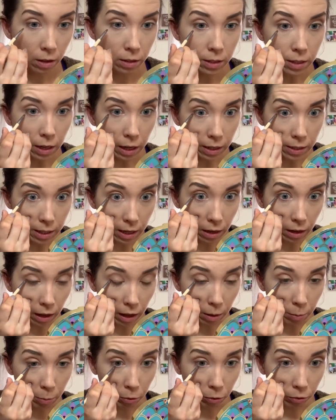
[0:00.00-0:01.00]
Today's
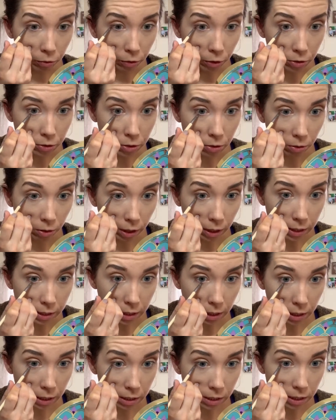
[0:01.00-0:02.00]
April 1st, you guys,
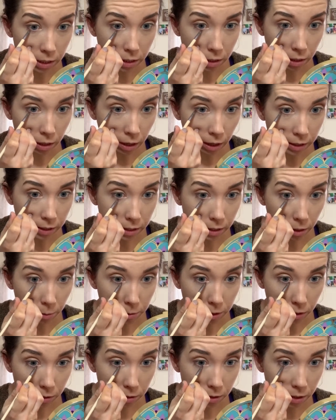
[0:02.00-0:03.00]
and I
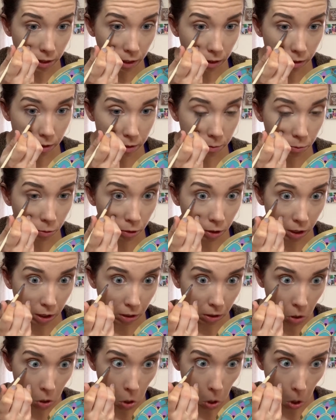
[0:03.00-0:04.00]
stepped outside this
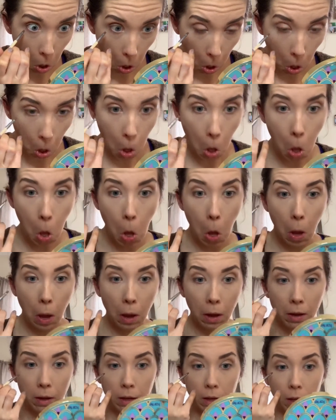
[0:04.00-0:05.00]
morning
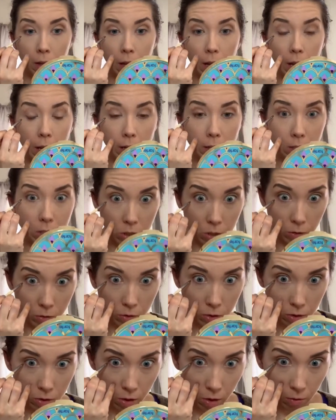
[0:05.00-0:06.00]
and it's so
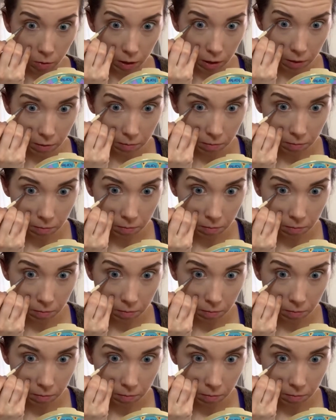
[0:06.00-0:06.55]
snowy.